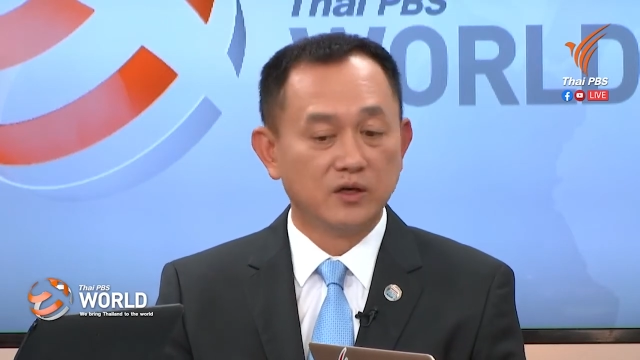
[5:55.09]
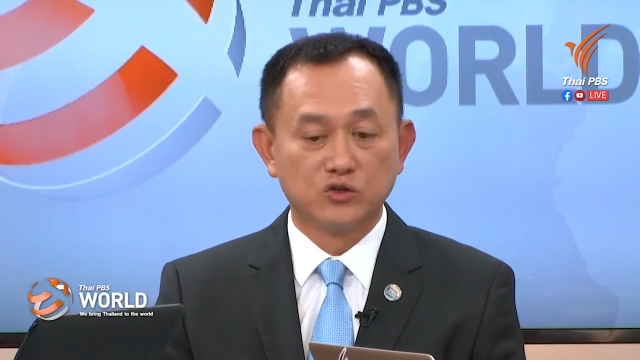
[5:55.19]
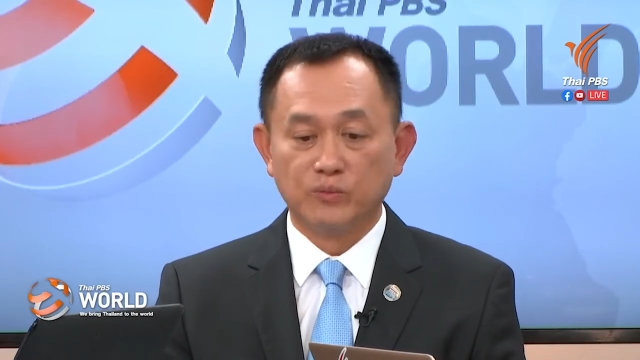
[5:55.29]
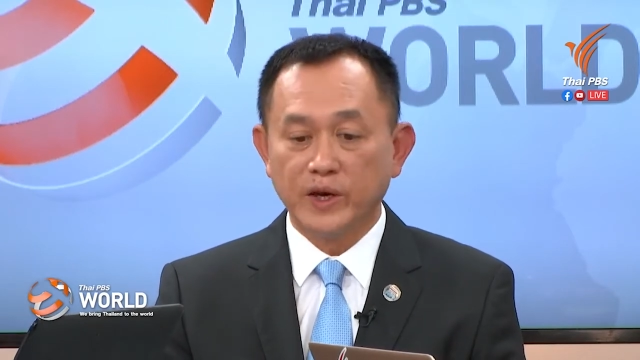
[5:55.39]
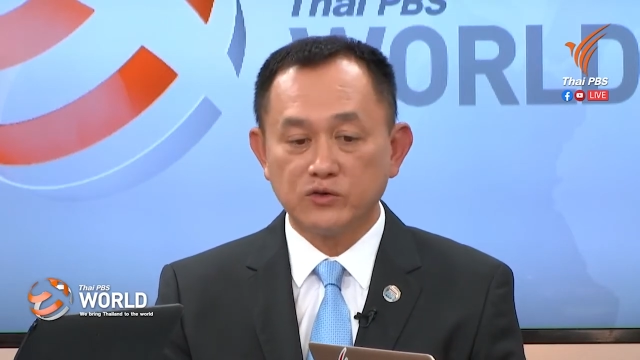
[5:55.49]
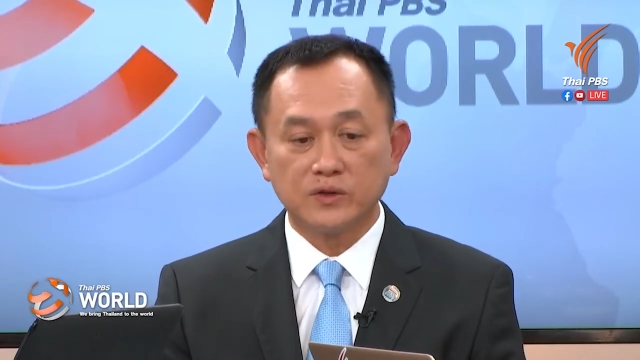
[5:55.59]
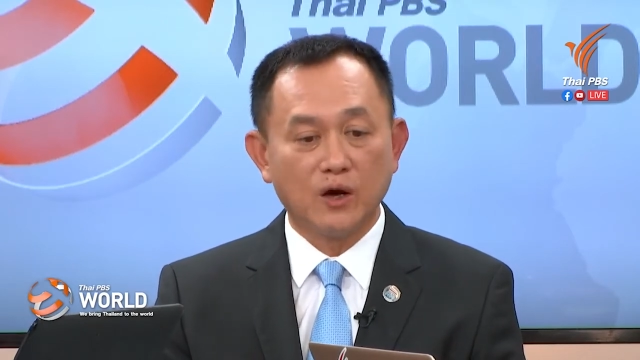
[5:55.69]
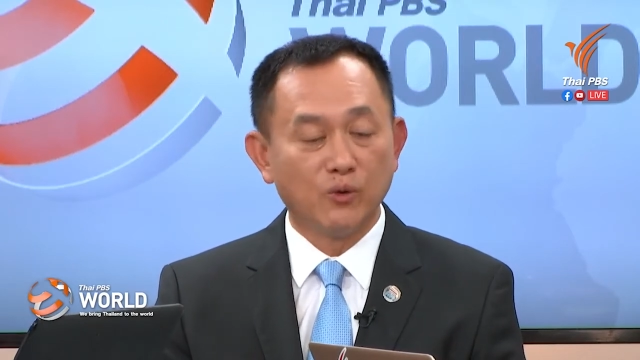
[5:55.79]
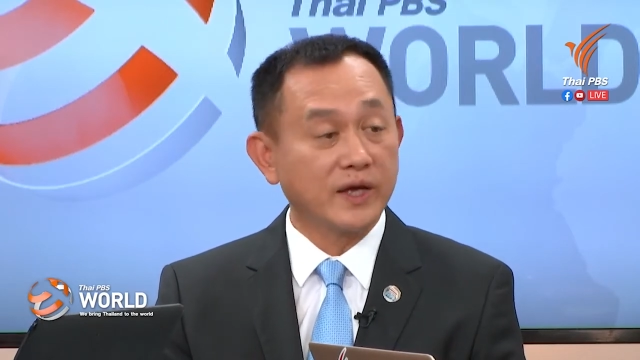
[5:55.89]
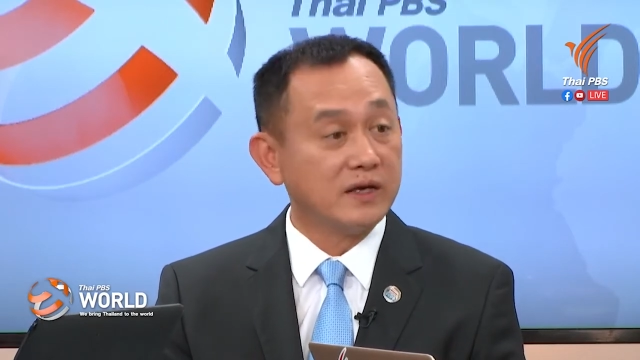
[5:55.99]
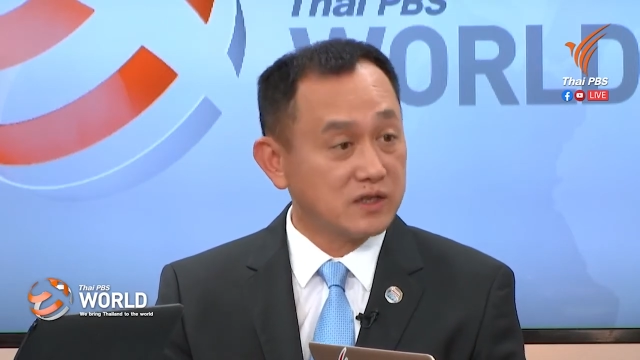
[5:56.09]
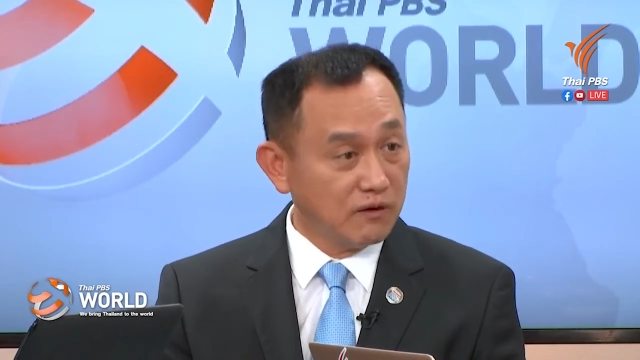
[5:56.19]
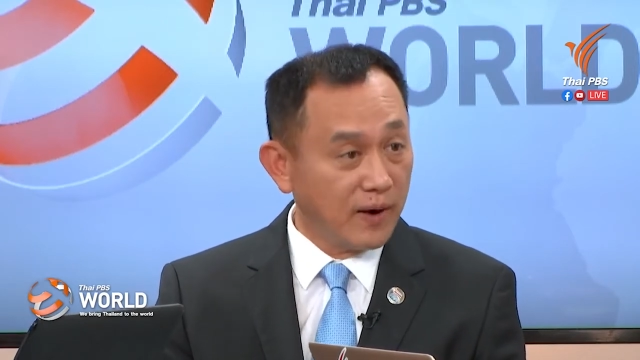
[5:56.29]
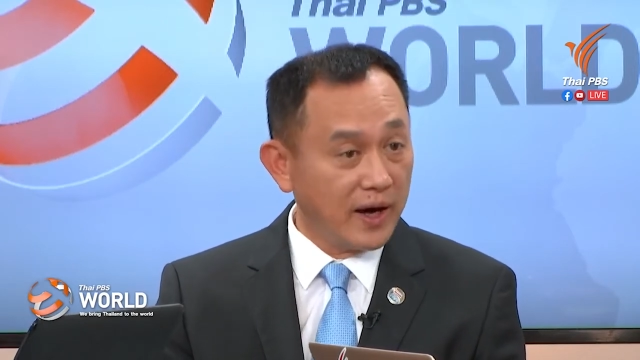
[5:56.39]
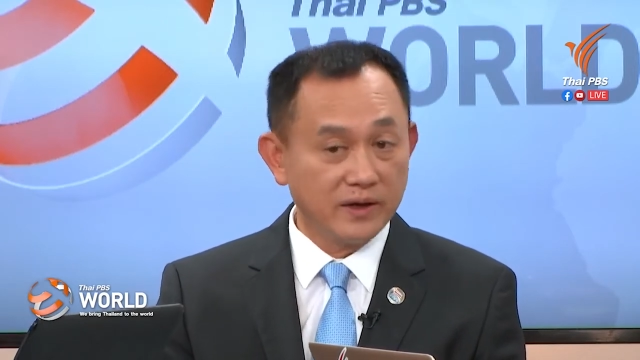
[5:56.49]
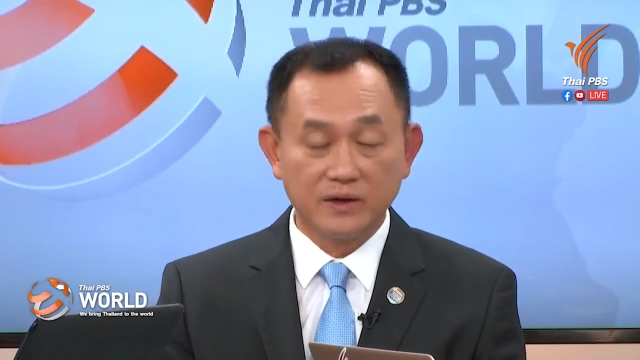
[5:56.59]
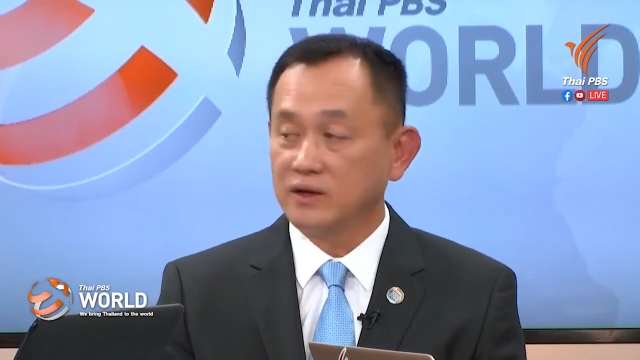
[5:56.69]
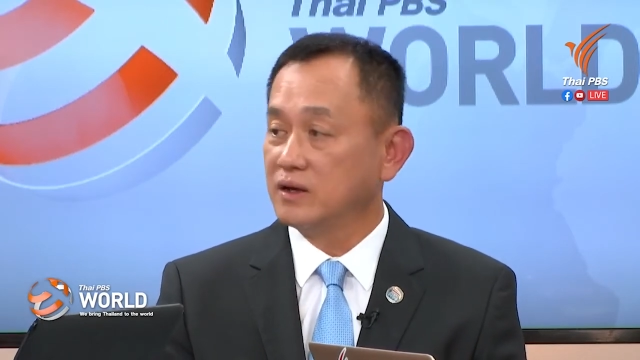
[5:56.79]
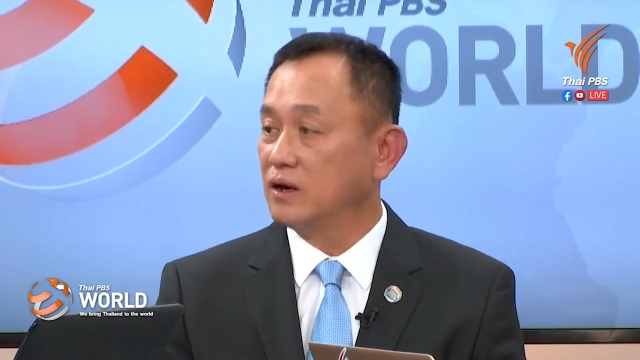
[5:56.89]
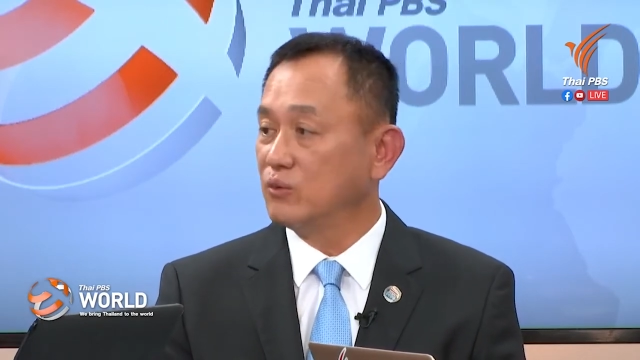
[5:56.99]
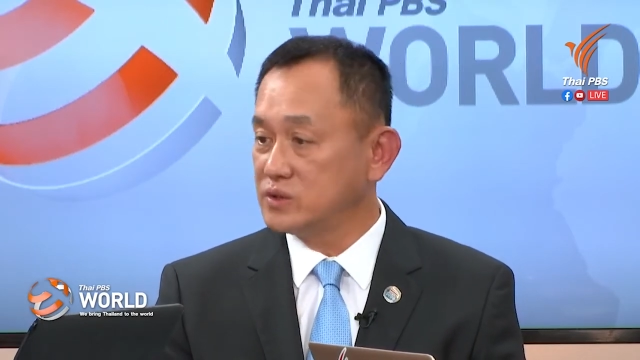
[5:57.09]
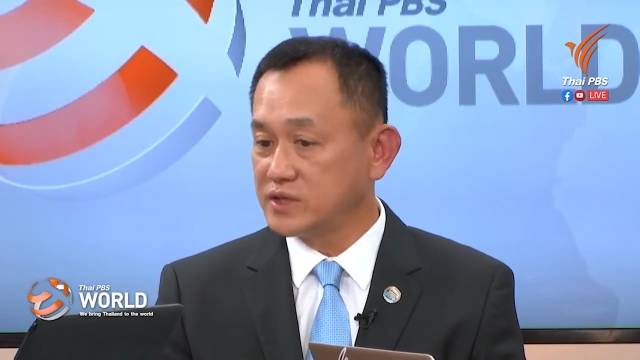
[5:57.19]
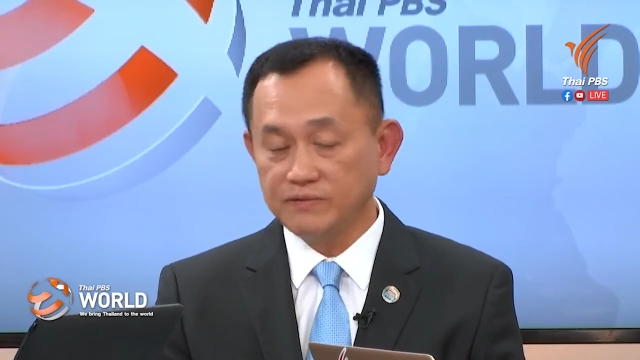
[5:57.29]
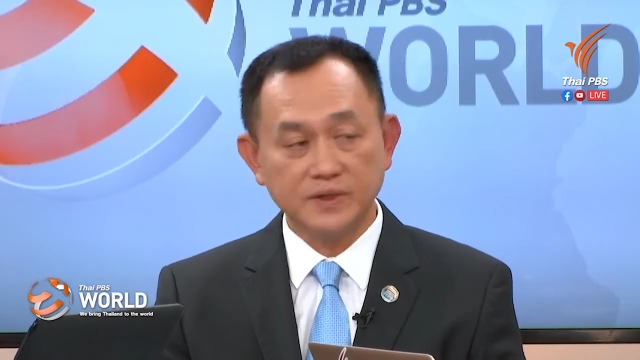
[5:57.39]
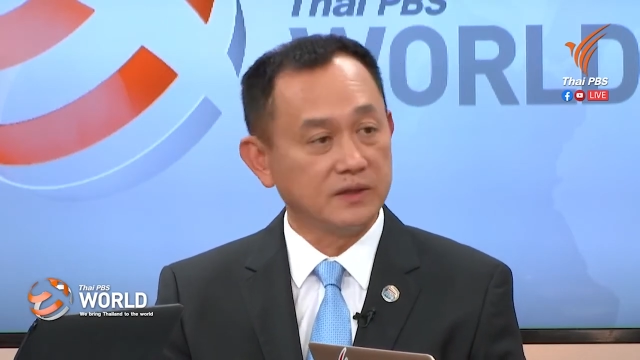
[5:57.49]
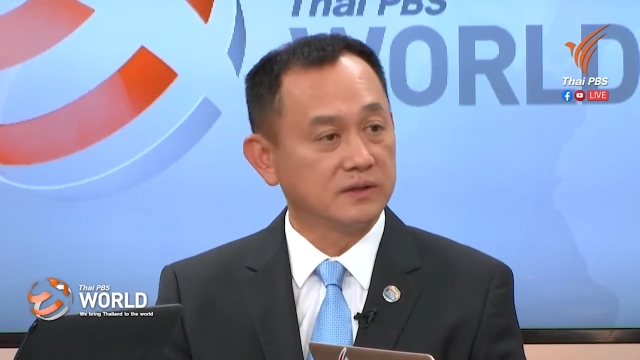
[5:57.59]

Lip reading: to make sure that we can survive with safety.